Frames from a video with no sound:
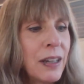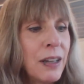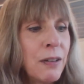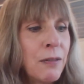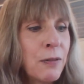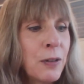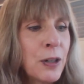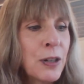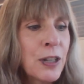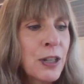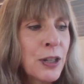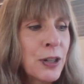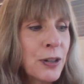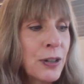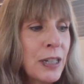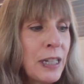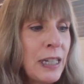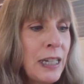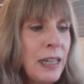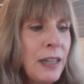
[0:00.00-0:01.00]
Verse
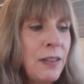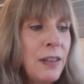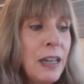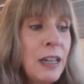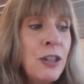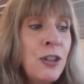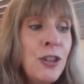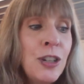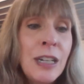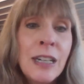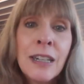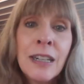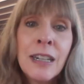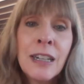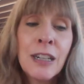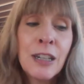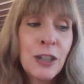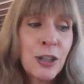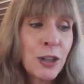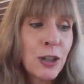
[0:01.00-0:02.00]
13, "Then
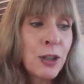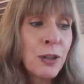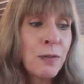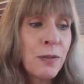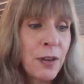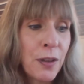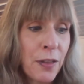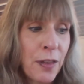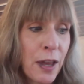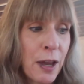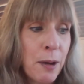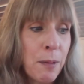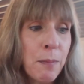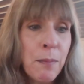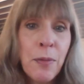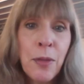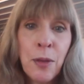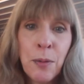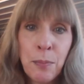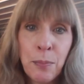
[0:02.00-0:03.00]
Jesus served
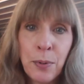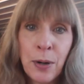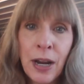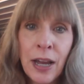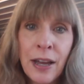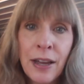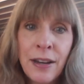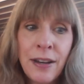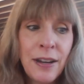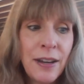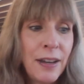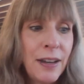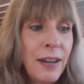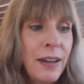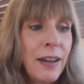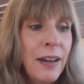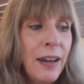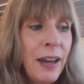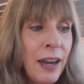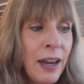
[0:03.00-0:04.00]
them the bread
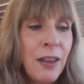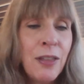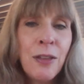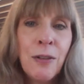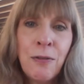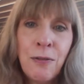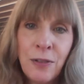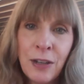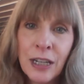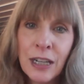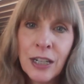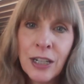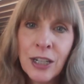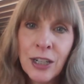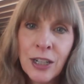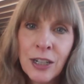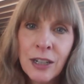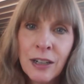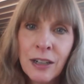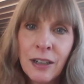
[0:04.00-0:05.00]
and the
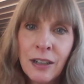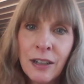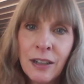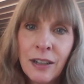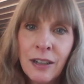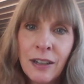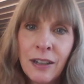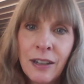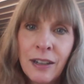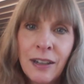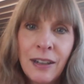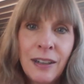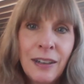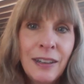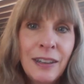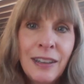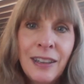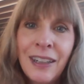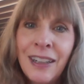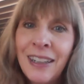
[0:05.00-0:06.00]
fish."
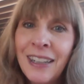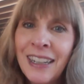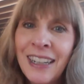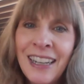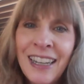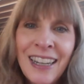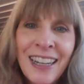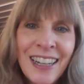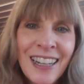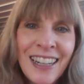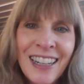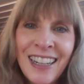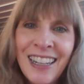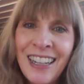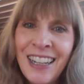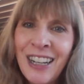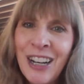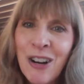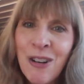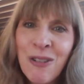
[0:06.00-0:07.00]
And again,
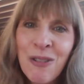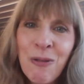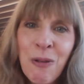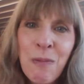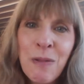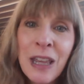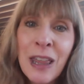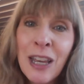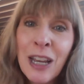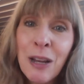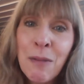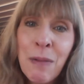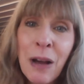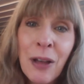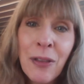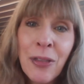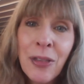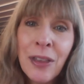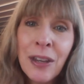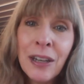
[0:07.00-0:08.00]
you know, when we think
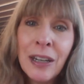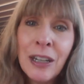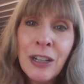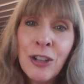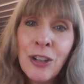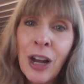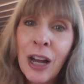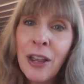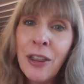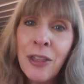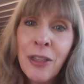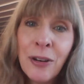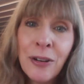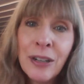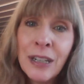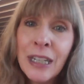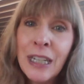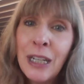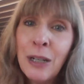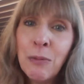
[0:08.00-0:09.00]
about the John
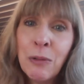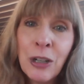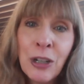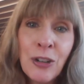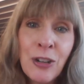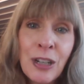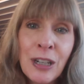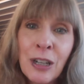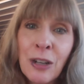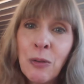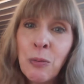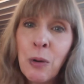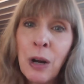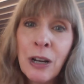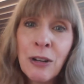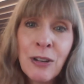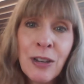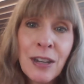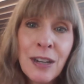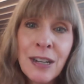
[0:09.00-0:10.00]
13, where Jesus
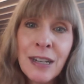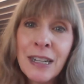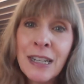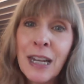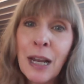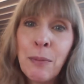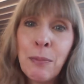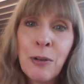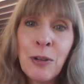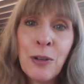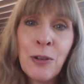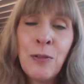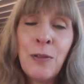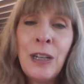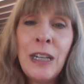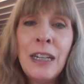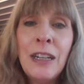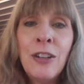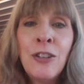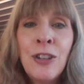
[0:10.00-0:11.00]
washed the disciples'
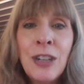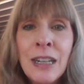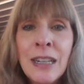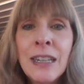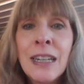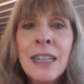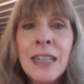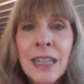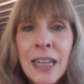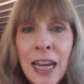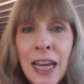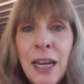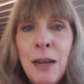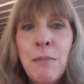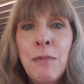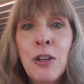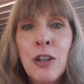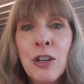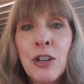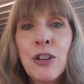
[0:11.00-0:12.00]
feet, Jesus
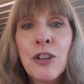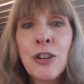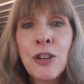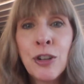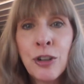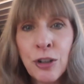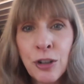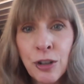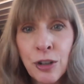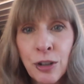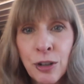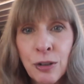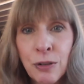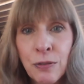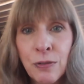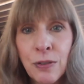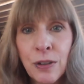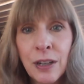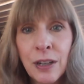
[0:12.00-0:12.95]
came to serve.